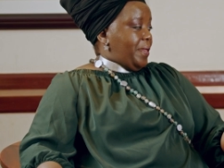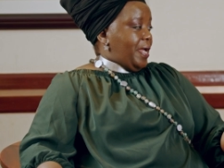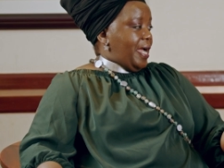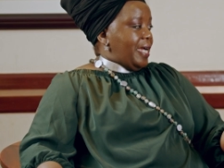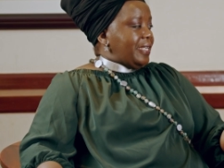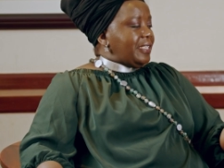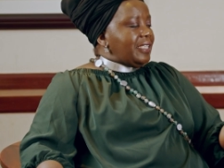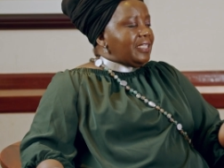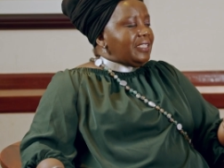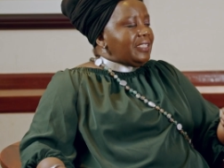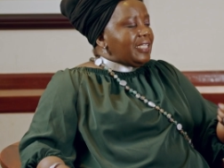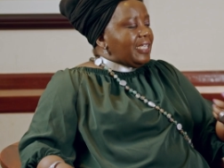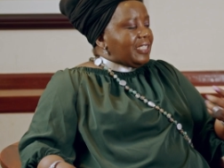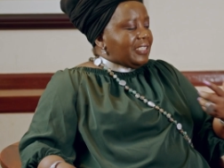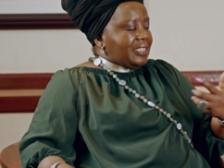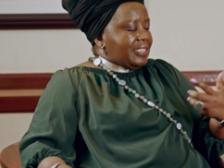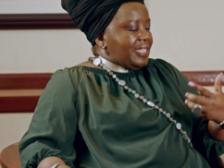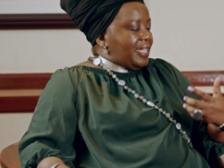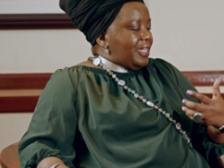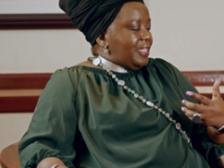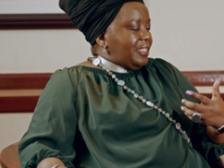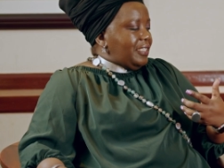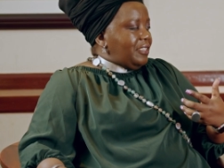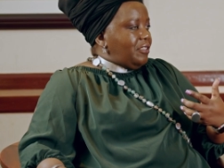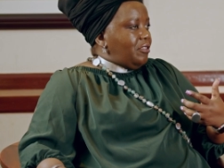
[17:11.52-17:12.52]
I didn't
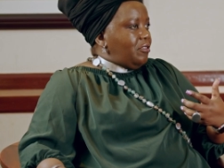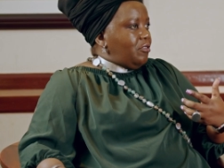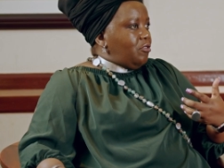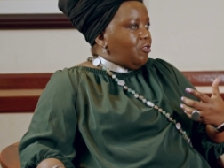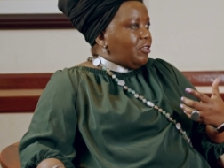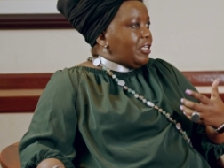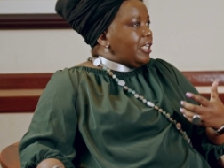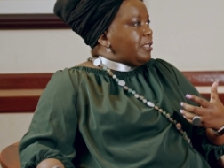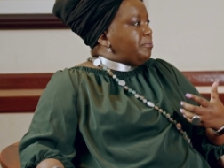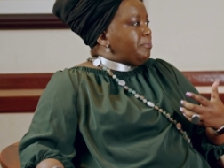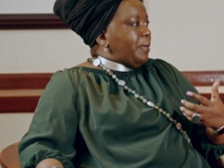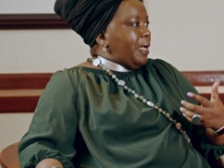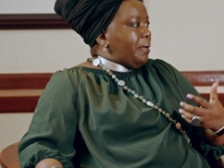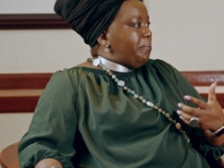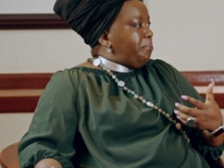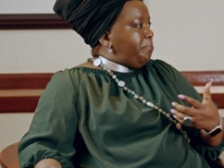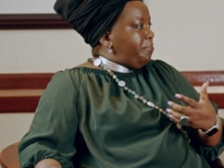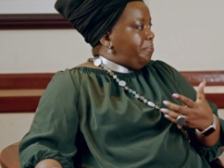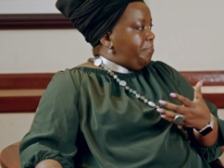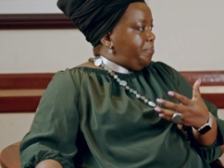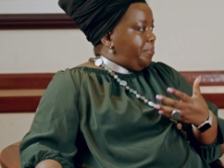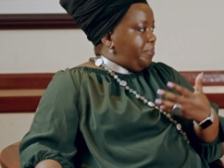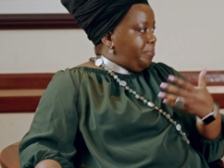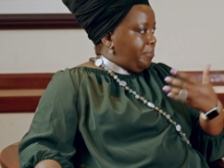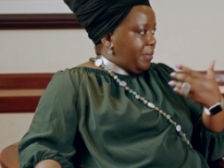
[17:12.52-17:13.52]
necessarily look at my
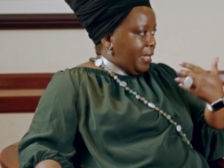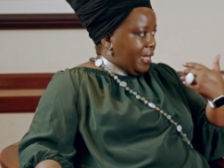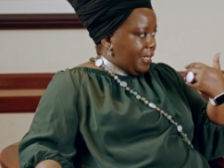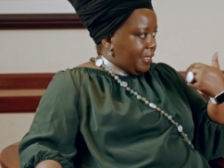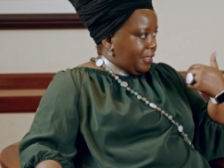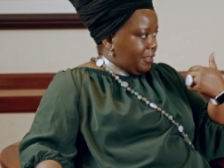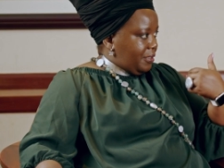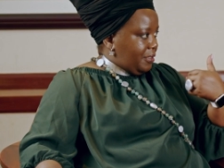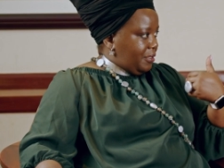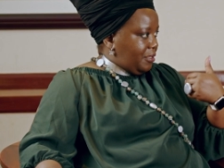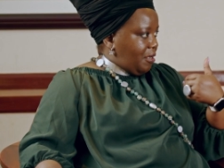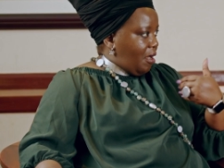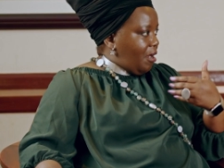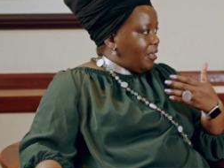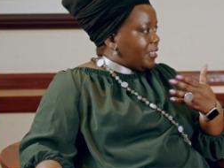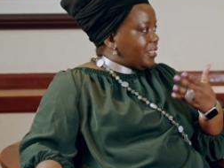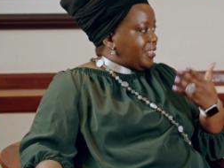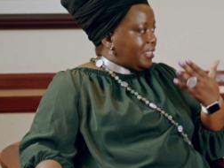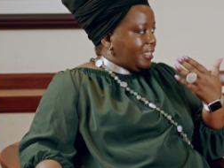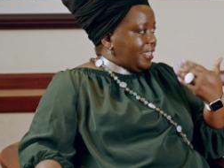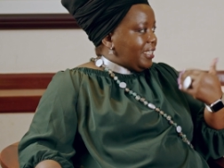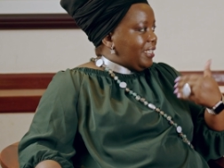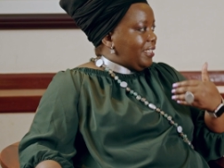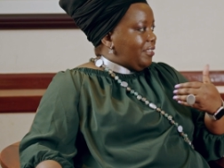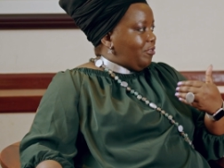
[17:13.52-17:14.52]
my dark
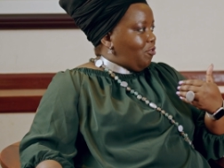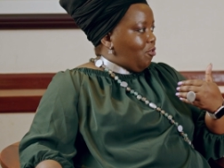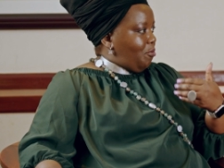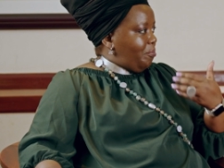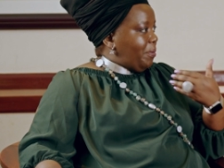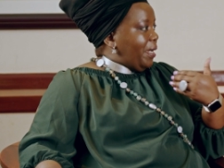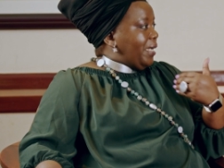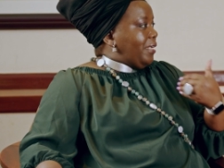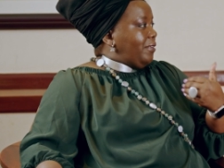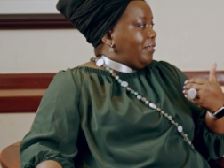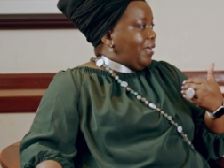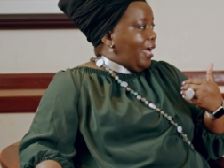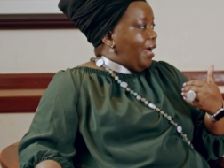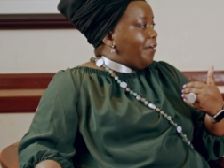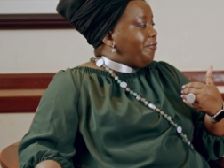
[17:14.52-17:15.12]
skin or my